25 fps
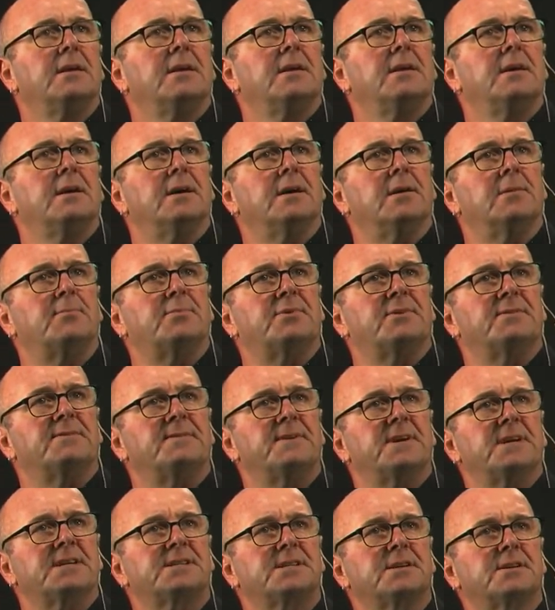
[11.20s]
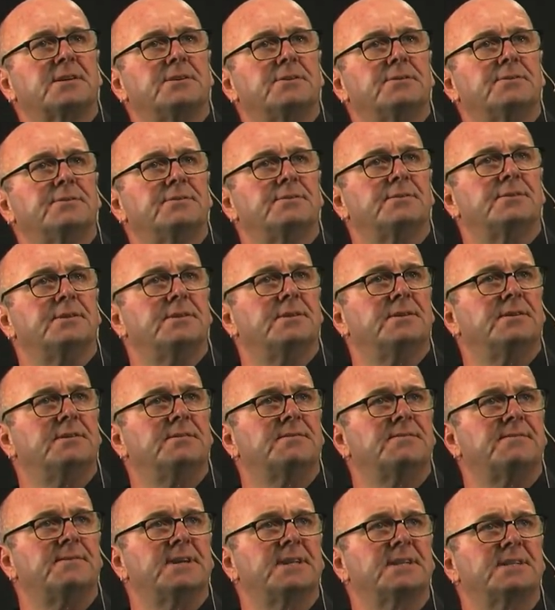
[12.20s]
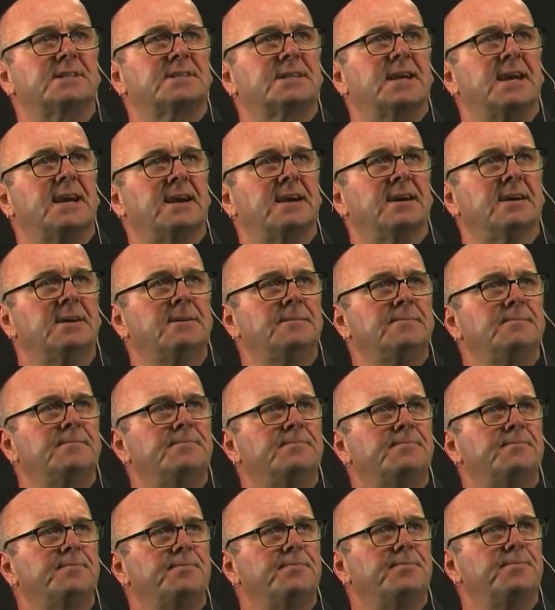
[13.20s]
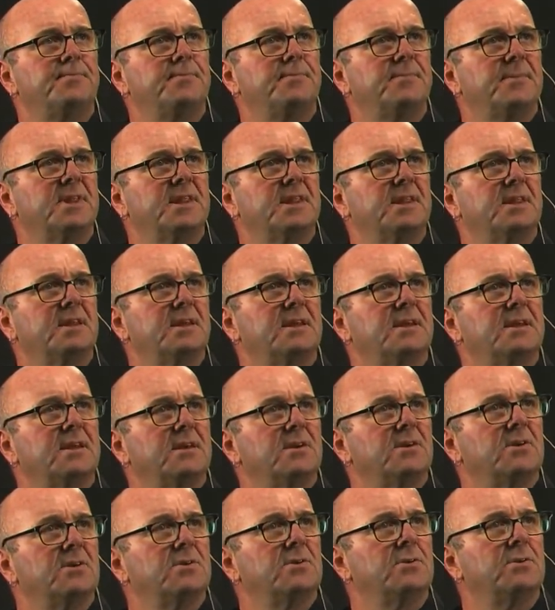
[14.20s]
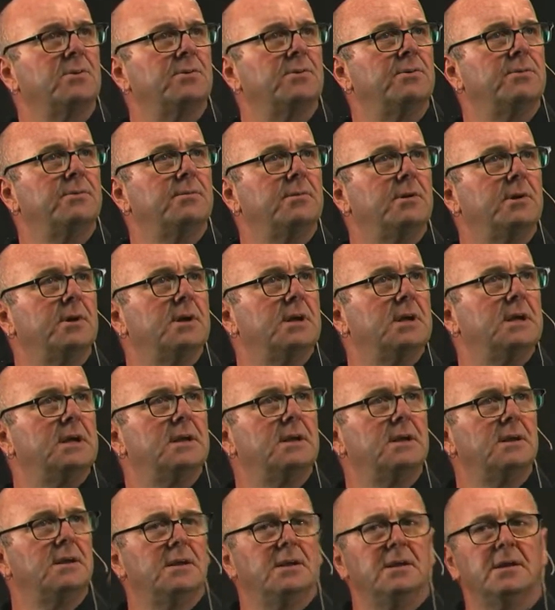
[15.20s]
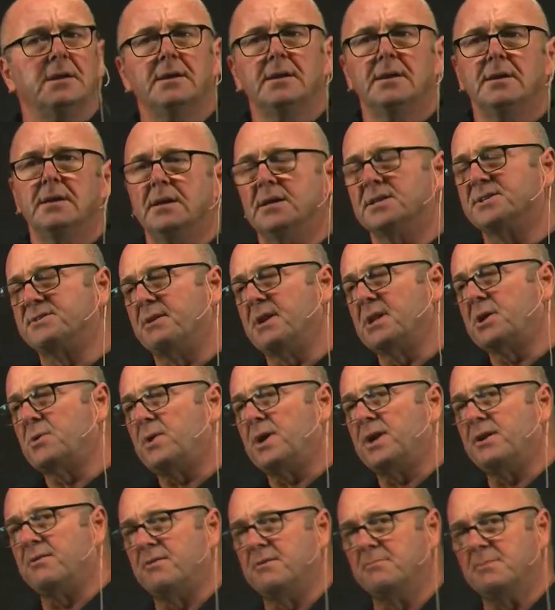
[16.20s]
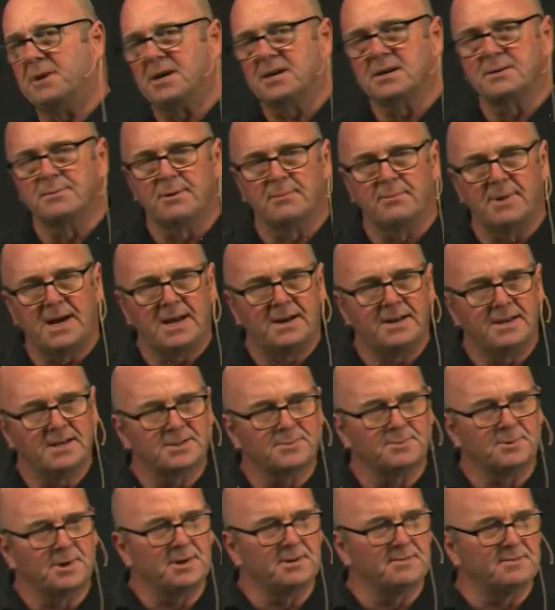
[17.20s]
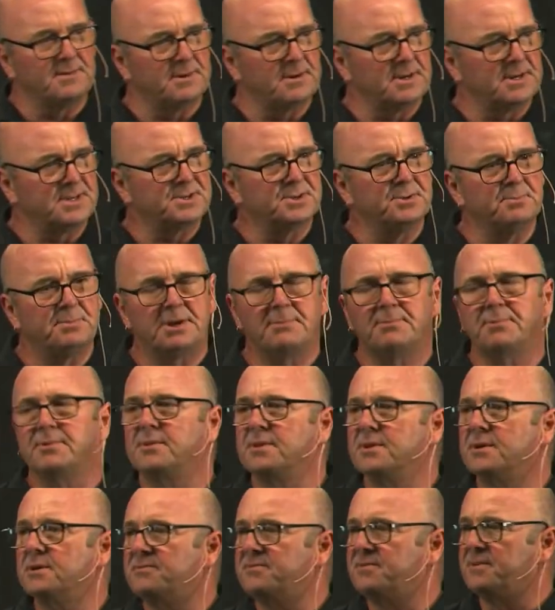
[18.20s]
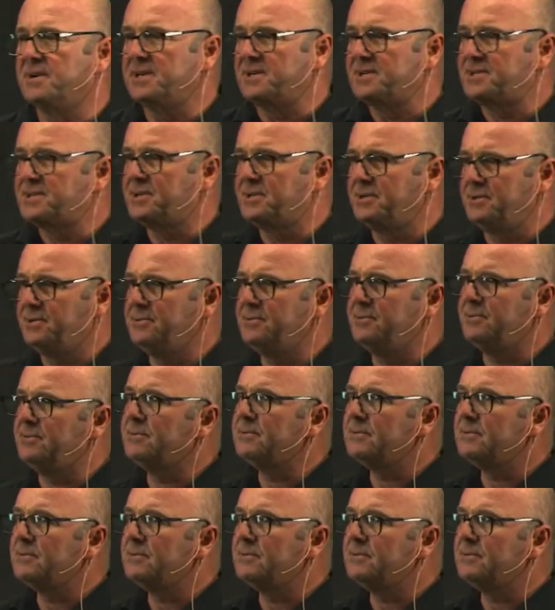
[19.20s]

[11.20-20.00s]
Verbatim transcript: a professor called Fred Sanger, who is really quite a remarkable man. He's one of only two people that have won two